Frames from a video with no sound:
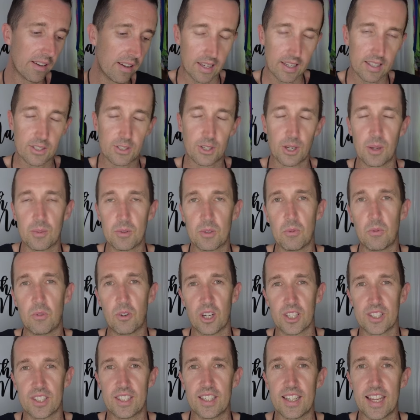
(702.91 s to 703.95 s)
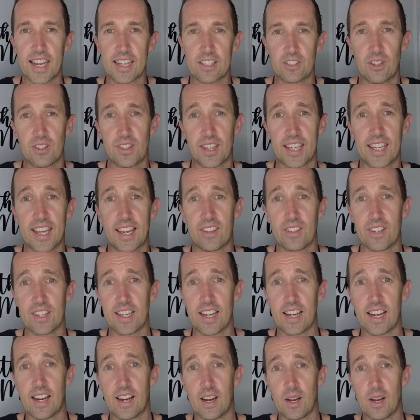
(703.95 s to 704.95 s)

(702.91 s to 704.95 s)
In terms of what's next on the calendar,